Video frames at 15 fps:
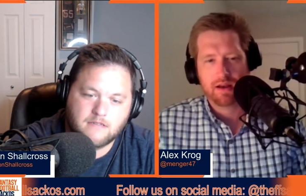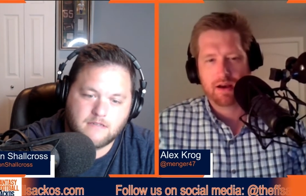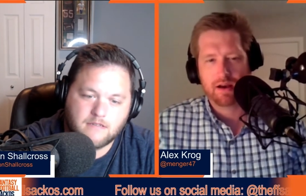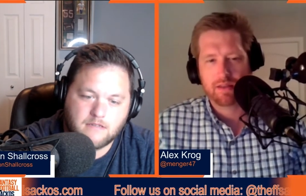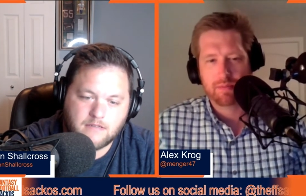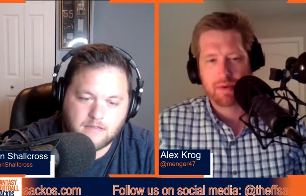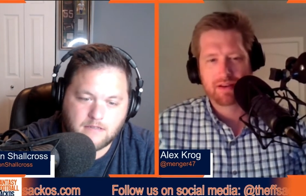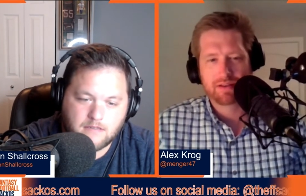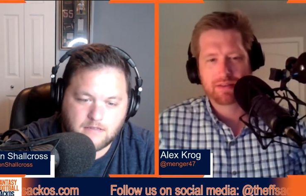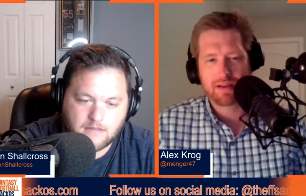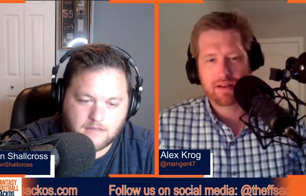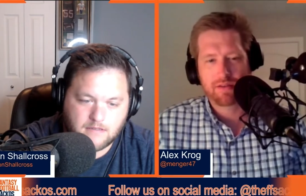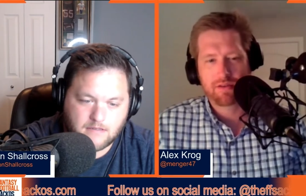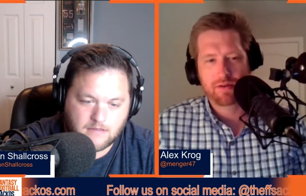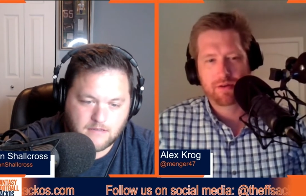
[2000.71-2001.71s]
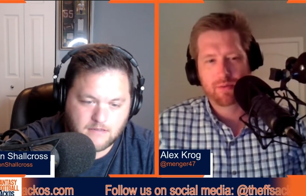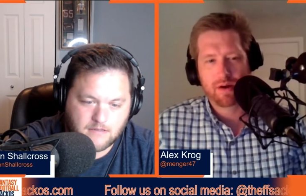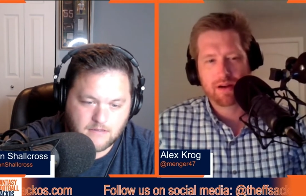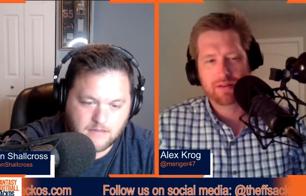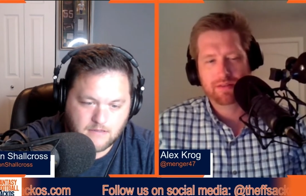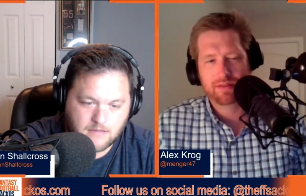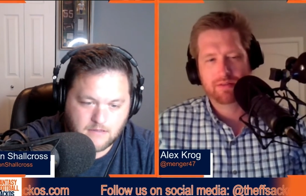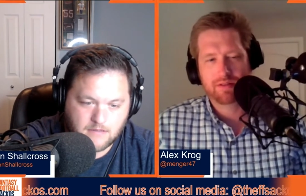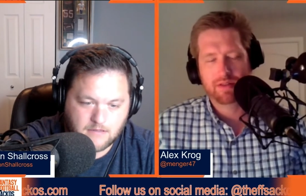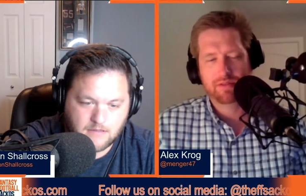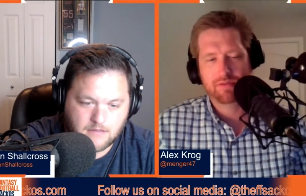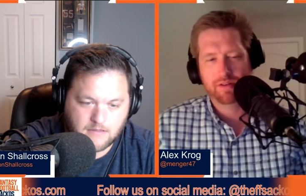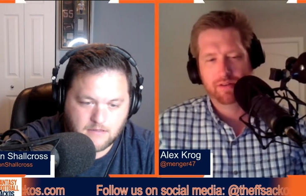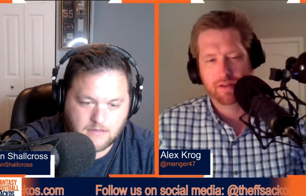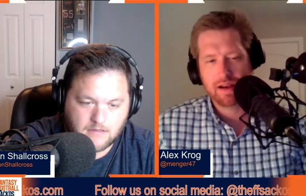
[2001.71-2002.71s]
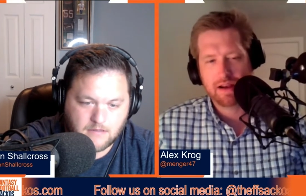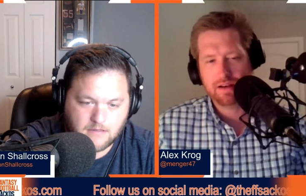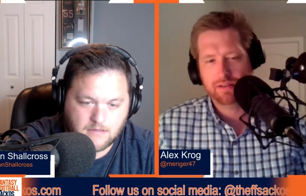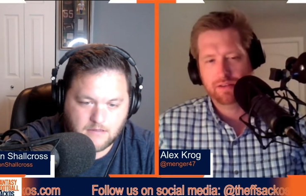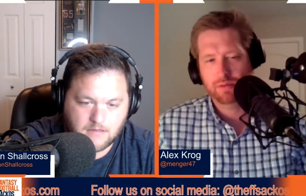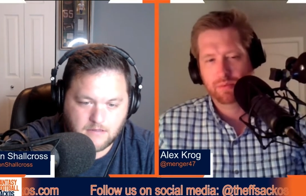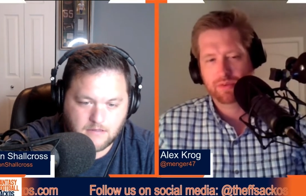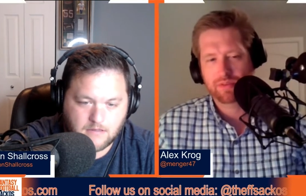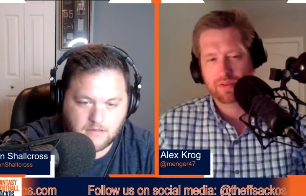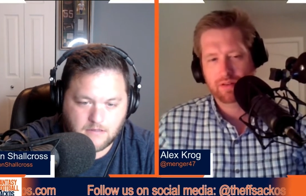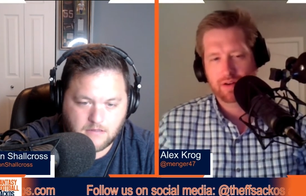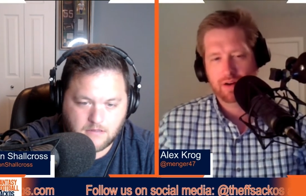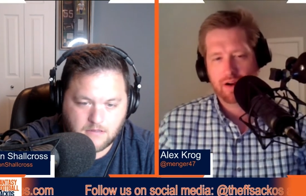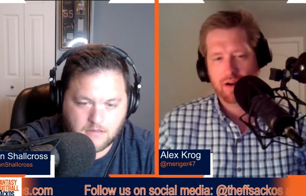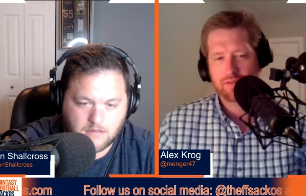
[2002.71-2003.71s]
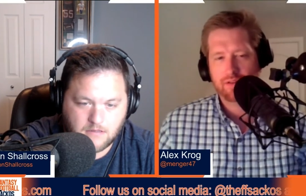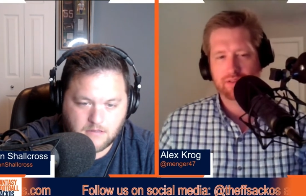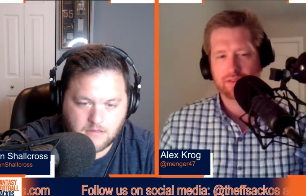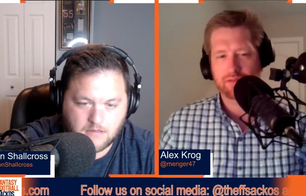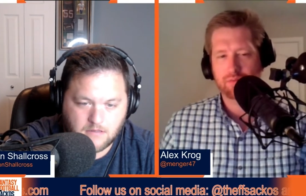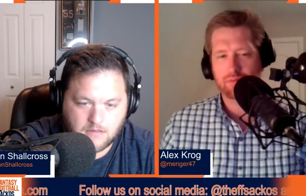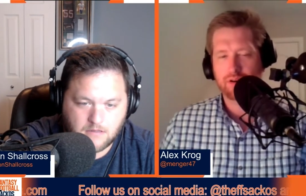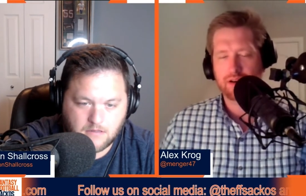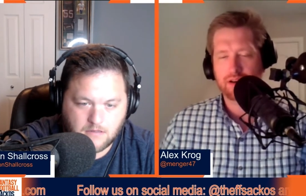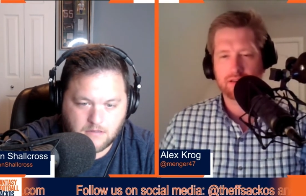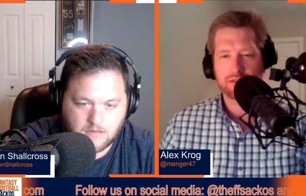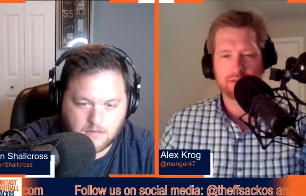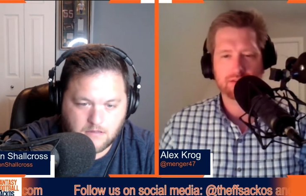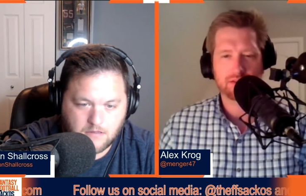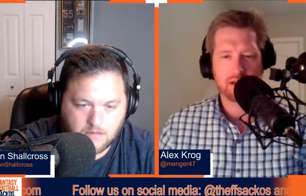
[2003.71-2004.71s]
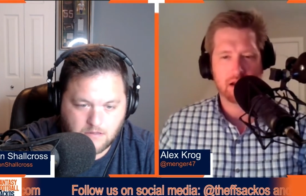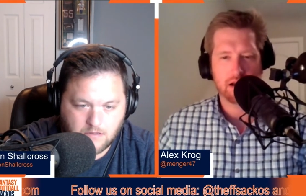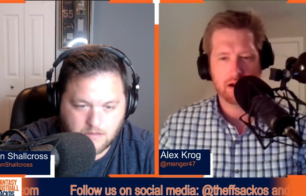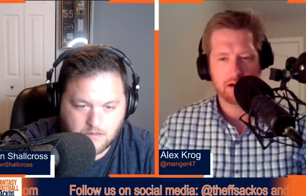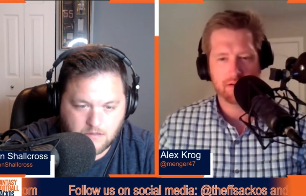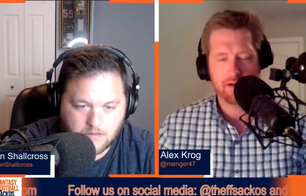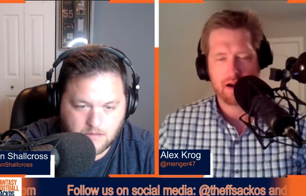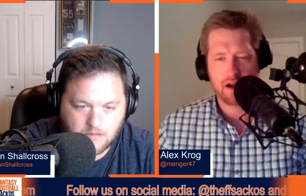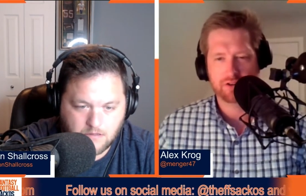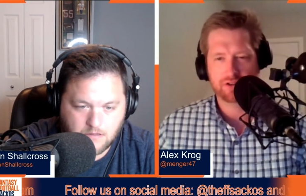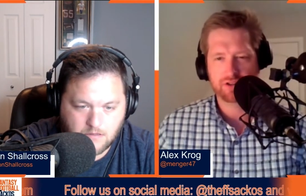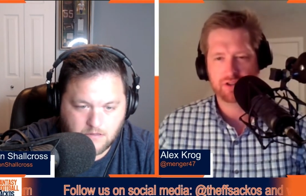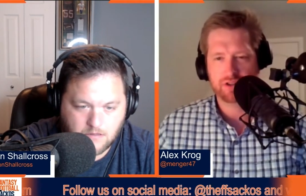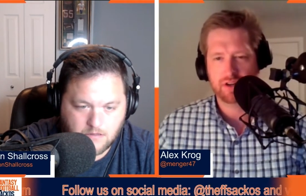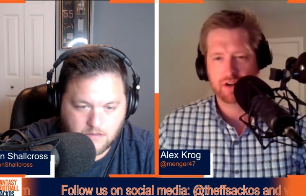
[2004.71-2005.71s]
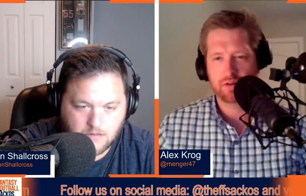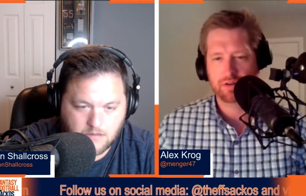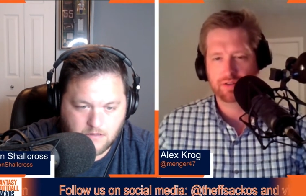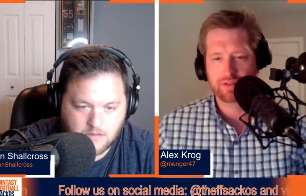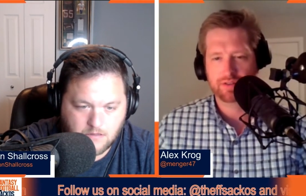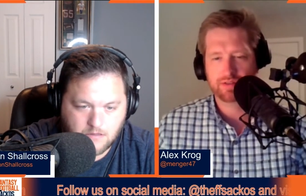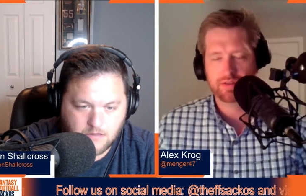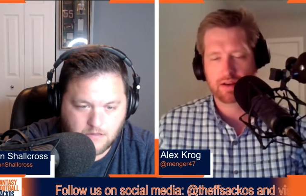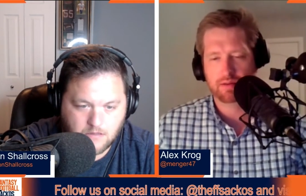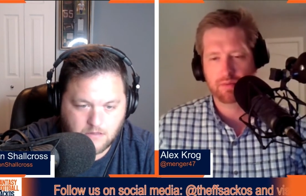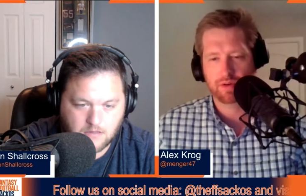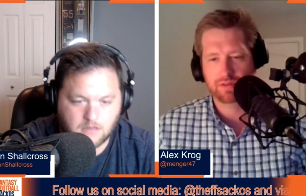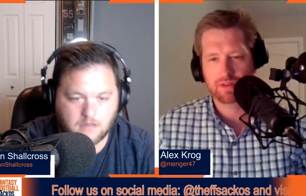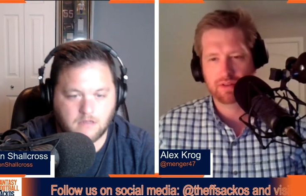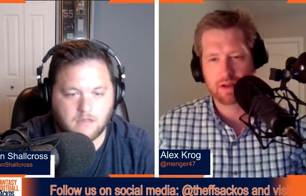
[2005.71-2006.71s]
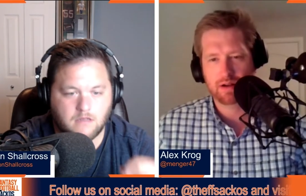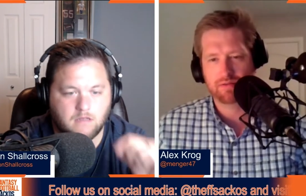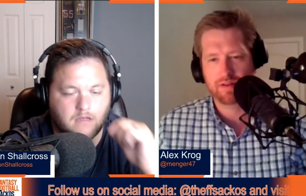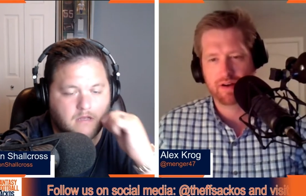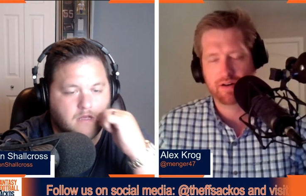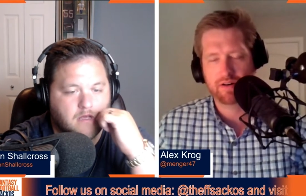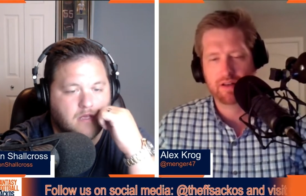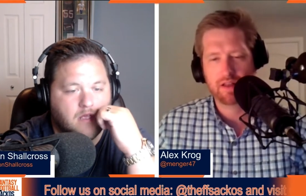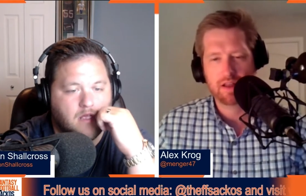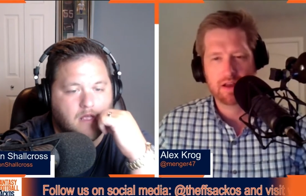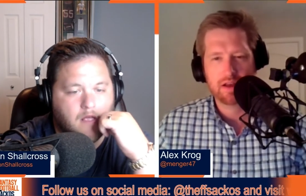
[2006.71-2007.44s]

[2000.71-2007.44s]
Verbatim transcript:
Speaker 1: uh, the Bengals had a third wide receiver on the field eighty-two percent of their offensive plays uh, last year, which is the second most in the N F L.